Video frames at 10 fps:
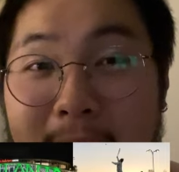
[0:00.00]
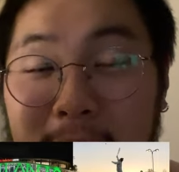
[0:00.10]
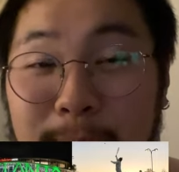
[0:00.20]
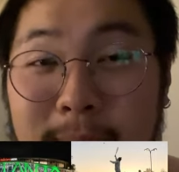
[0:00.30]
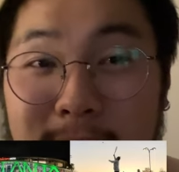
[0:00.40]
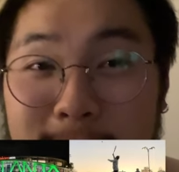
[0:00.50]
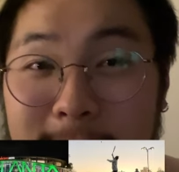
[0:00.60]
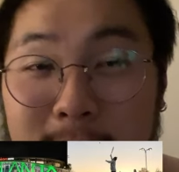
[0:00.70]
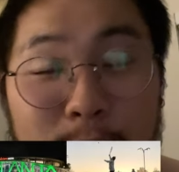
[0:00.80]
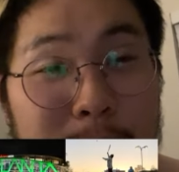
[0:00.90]
I
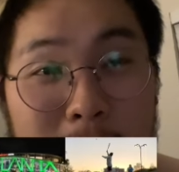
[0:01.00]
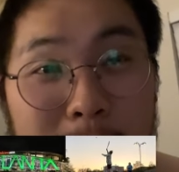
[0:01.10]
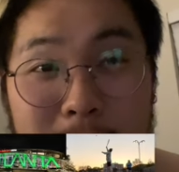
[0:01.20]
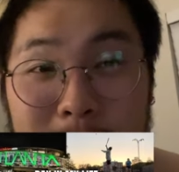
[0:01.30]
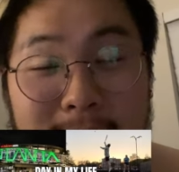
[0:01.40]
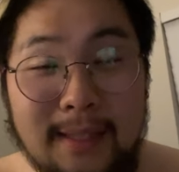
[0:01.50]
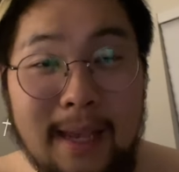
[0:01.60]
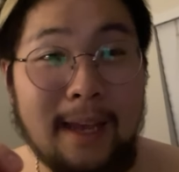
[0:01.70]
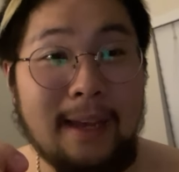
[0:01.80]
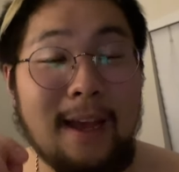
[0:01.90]
specifically remember me
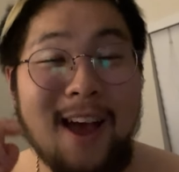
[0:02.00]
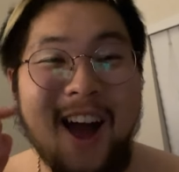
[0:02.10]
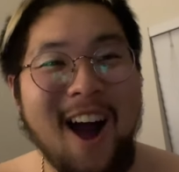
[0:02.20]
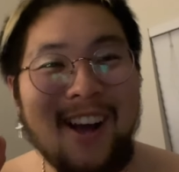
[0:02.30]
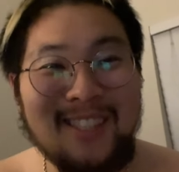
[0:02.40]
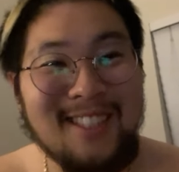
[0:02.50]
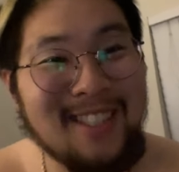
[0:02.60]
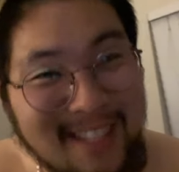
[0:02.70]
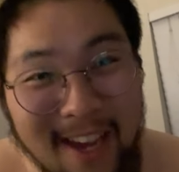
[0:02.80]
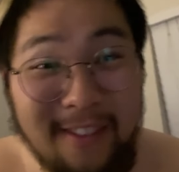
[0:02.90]
saying Hawks in
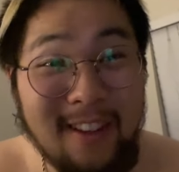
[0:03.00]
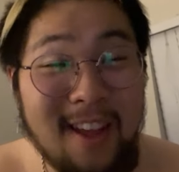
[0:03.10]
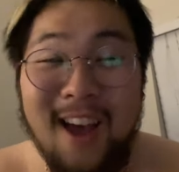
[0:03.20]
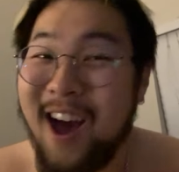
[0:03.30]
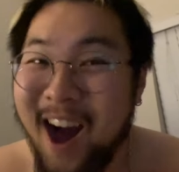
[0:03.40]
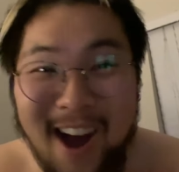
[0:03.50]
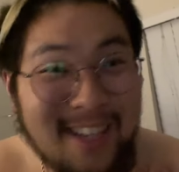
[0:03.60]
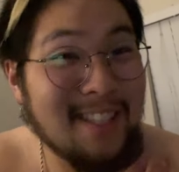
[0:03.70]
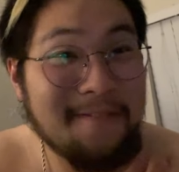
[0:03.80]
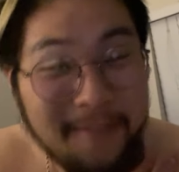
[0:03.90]
seven,
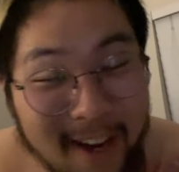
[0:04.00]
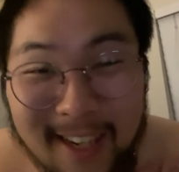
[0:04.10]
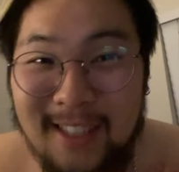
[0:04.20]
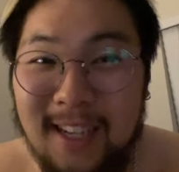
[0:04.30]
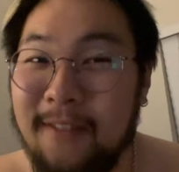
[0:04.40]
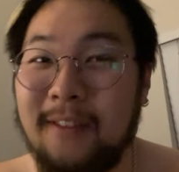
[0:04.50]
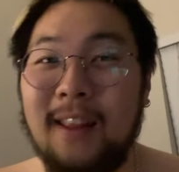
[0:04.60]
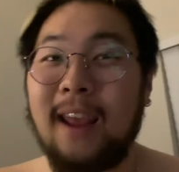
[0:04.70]
Hawks in fucking seven.